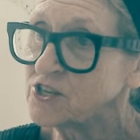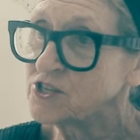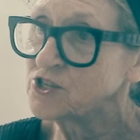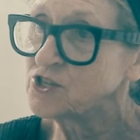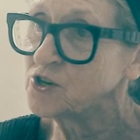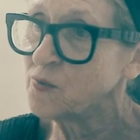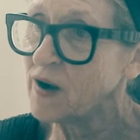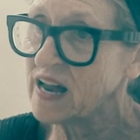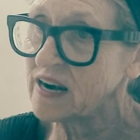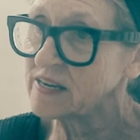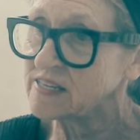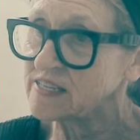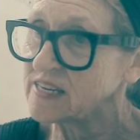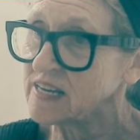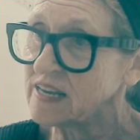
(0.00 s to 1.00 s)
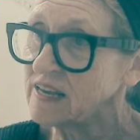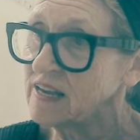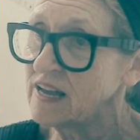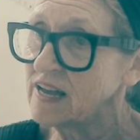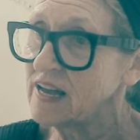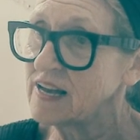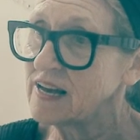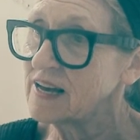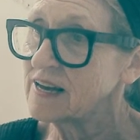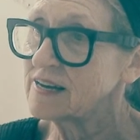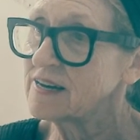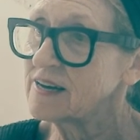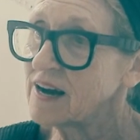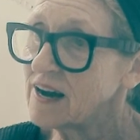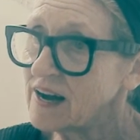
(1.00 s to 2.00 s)
the duality
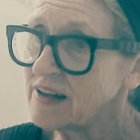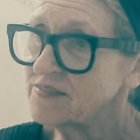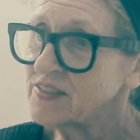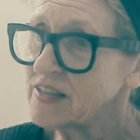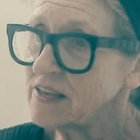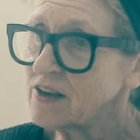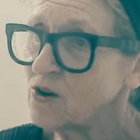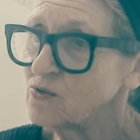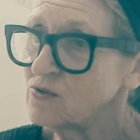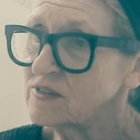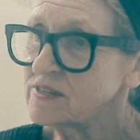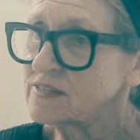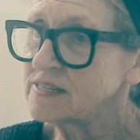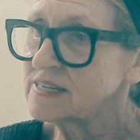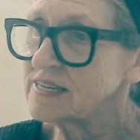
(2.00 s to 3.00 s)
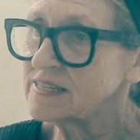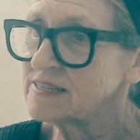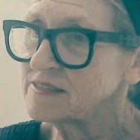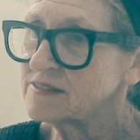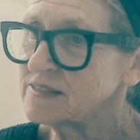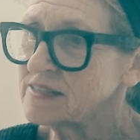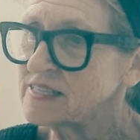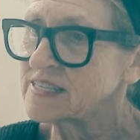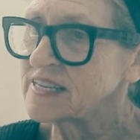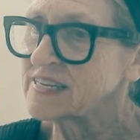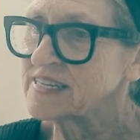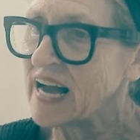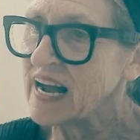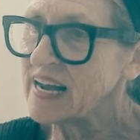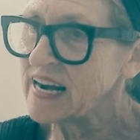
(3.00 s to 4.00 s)
and the whole, there's
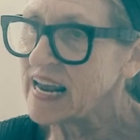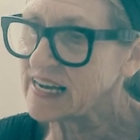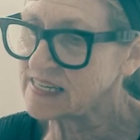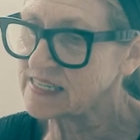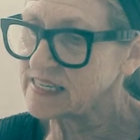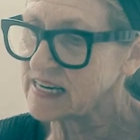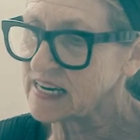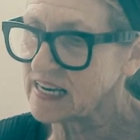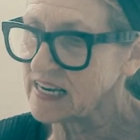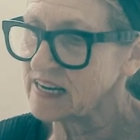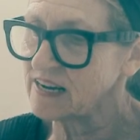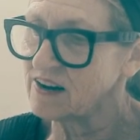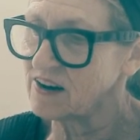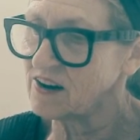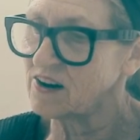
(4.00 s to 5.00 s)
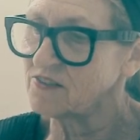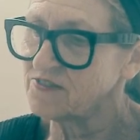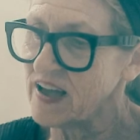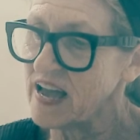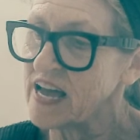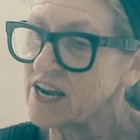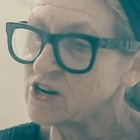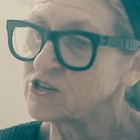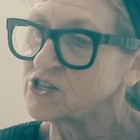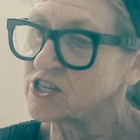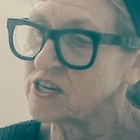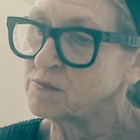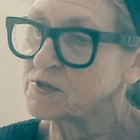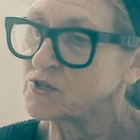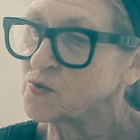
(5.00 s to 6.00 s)
a dialectic of
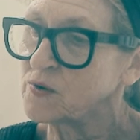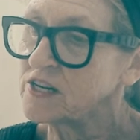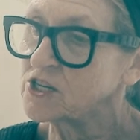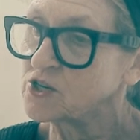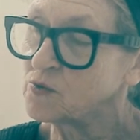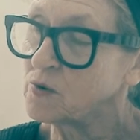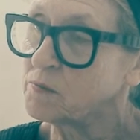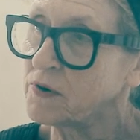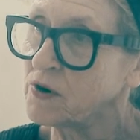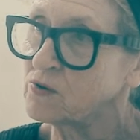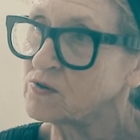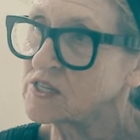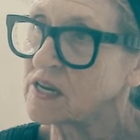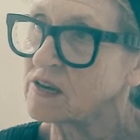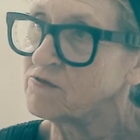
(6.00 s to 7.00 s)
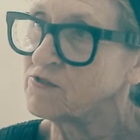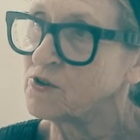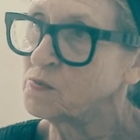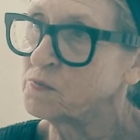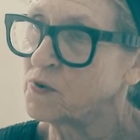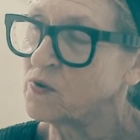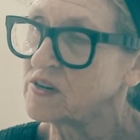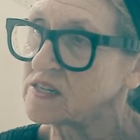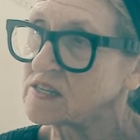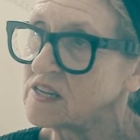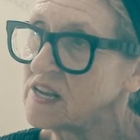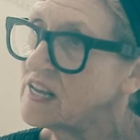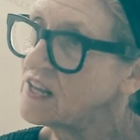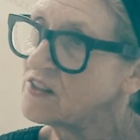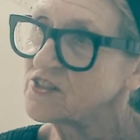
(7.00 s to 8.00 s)
energy between two opposing viewpoints
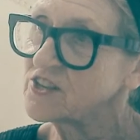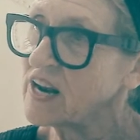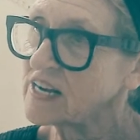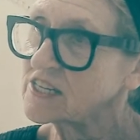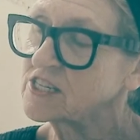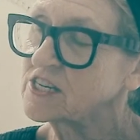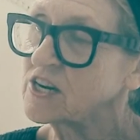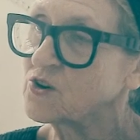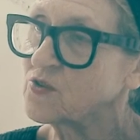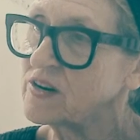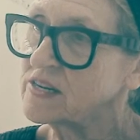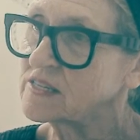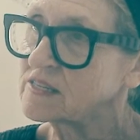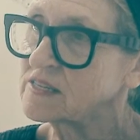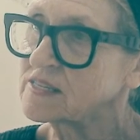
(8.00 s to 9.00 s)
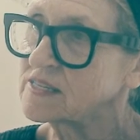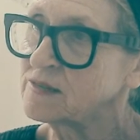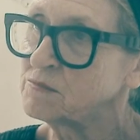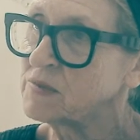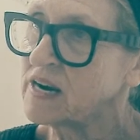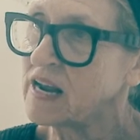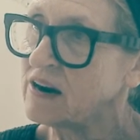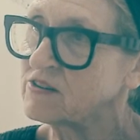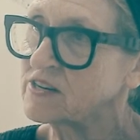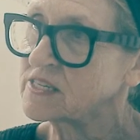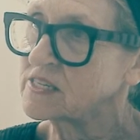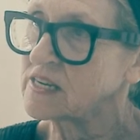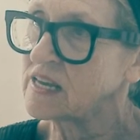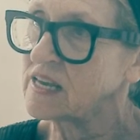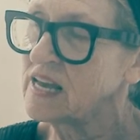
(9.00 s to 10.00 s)
that actually creates a
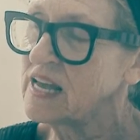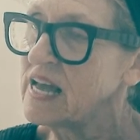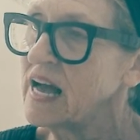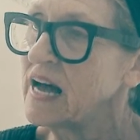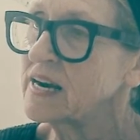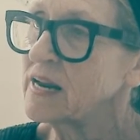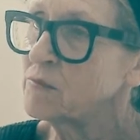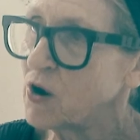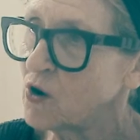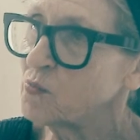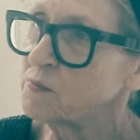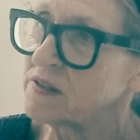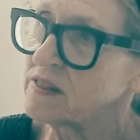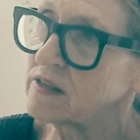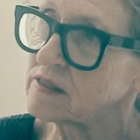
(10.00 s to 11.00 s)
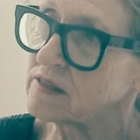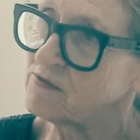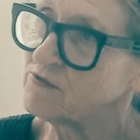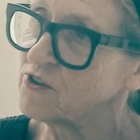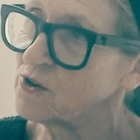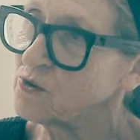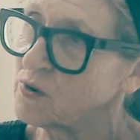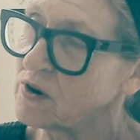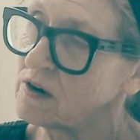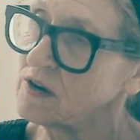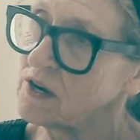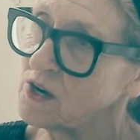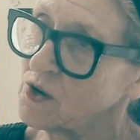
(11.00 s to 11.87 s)
similarity, and I'm hoping that the viewer